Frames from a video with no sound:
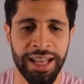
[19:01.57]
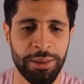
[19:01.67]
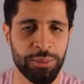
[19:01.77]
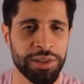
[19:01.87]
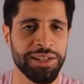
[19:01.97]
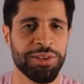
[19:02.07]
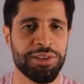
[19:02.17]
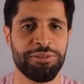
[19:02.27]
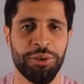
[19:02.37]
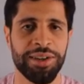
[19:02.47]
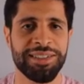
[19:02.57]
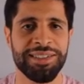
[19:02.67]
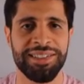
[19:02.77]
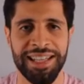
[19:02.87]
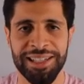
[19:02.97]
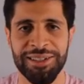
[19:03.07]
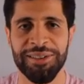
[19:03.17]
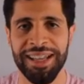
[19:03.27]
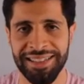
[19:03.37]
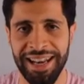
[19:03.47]
And I'm really looking forward to seeing you
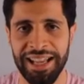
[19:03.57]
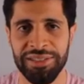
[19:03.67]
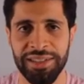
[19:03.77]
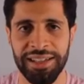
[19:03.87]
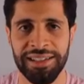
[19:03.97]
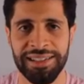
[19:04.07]
in the next video.